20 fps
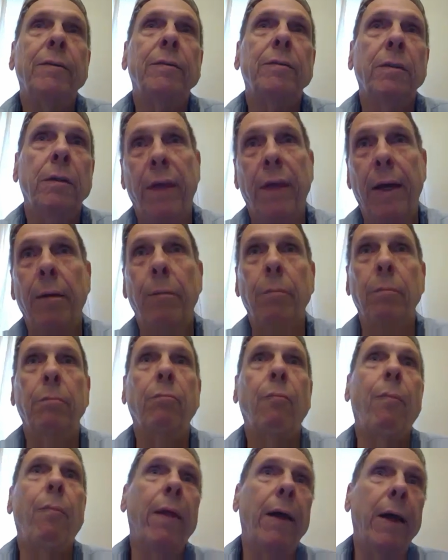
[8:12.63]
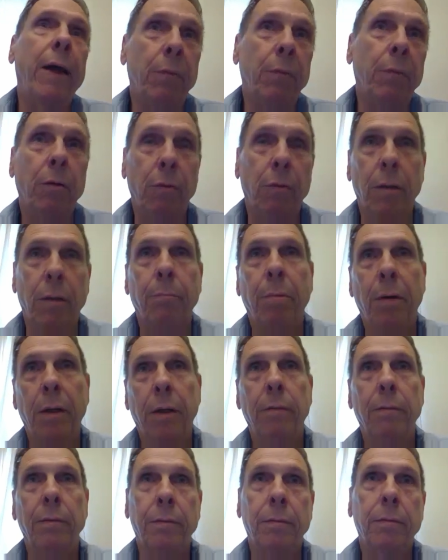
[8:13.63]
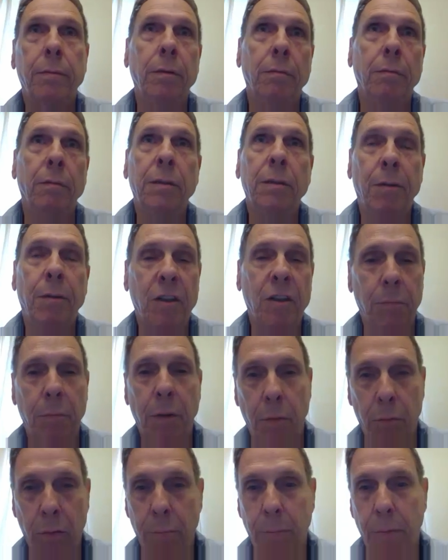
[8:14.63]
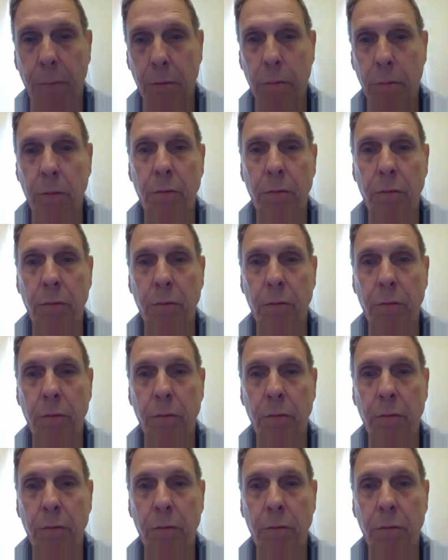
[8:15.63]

them and my grandparents, especially my grandmother.